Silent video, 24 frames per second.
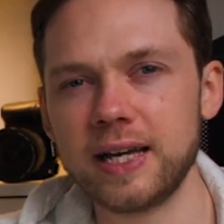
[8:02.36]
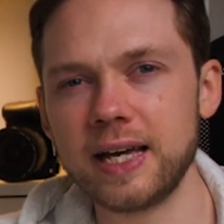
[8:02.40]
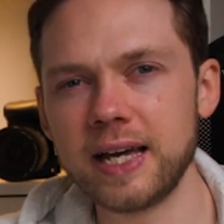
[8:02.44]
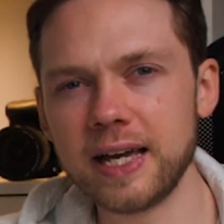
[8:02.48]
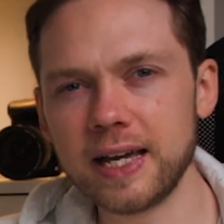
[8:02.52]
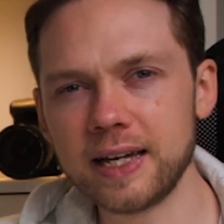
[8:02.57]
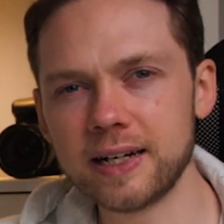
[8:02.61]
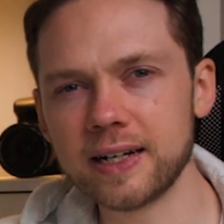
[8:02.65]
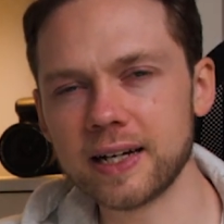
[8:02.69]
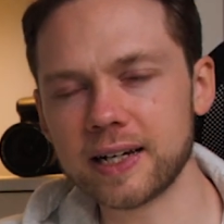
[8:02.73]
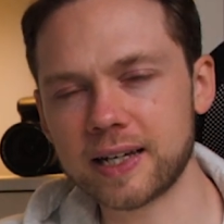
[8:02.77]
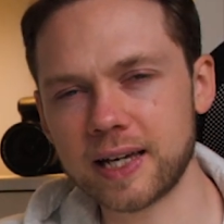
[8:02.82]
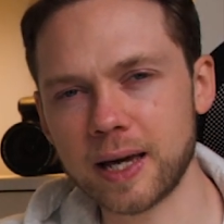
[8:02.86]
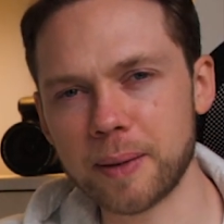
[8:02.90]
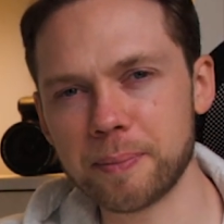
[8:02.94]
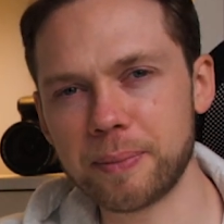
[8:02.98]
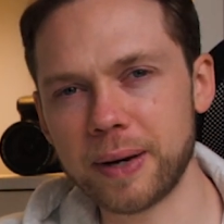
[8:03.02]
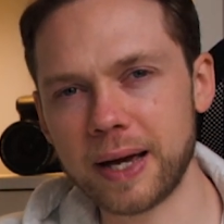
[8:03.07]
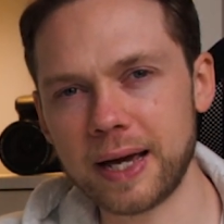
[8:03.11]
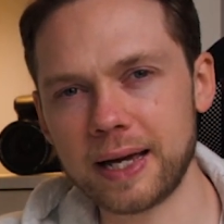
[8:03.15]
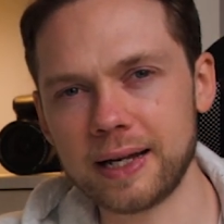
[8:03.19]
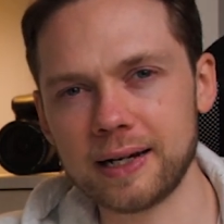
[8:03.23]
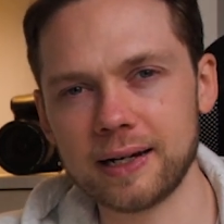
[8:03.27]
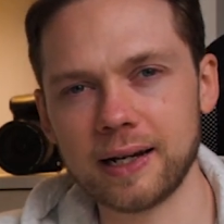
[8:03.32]
in a
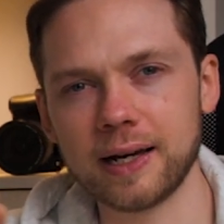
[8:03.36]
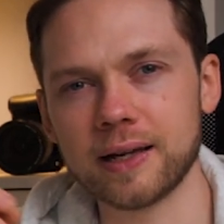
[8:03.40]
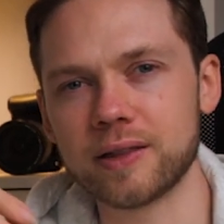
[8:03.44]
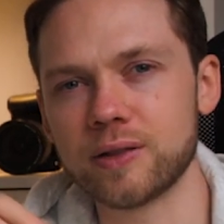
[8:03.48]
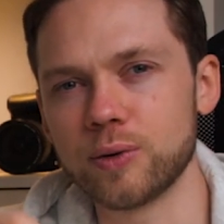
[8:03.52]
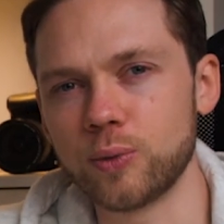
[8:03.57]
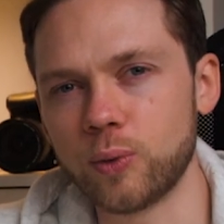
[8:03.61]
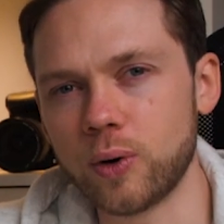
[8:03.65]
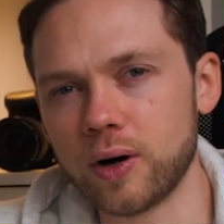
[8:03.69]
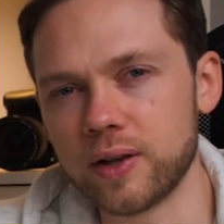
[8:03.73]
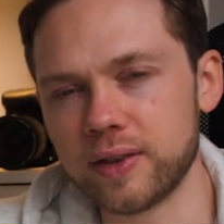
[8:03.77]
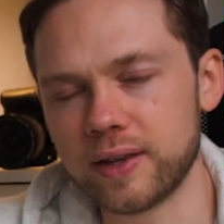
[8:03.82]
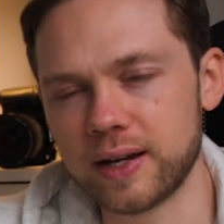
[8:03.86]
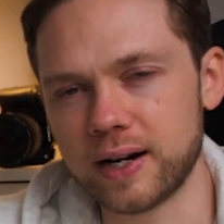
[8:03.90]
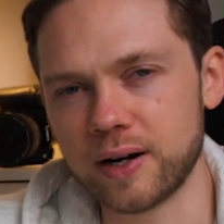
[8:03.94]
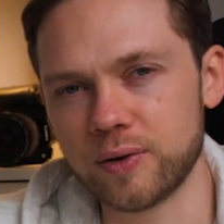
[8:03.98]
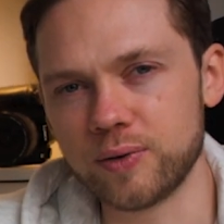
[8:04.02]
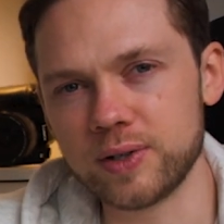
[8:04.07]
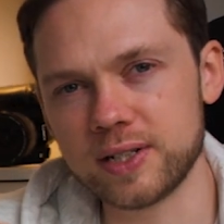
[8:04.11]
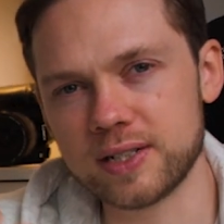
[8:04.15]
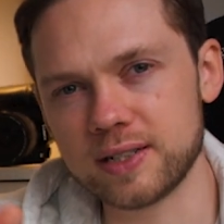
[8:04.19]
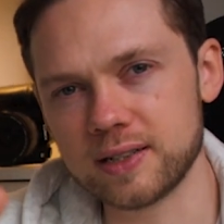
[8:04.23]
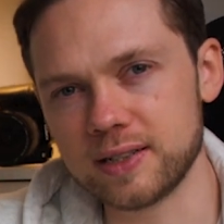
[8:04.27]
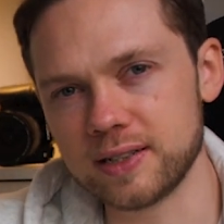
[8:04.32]
campaign like the one that I
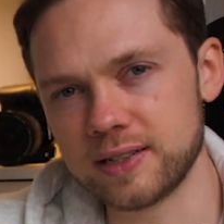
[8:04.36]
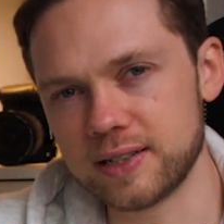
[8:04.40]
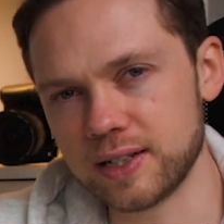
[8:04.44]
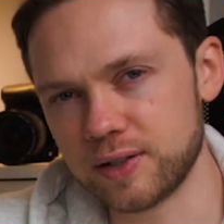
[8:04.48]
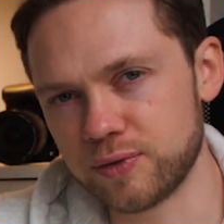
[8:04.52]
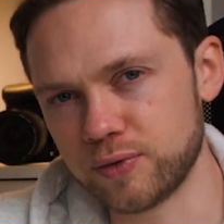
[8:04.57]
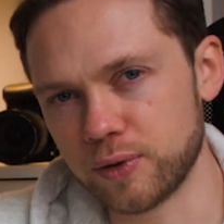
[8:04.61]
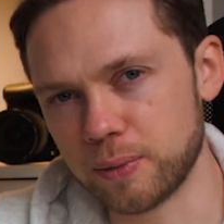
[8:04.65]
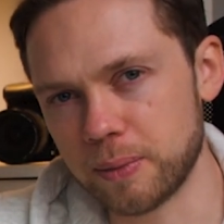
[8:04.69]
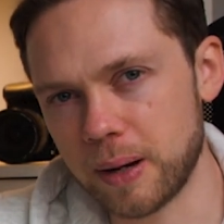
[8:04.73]
recently did for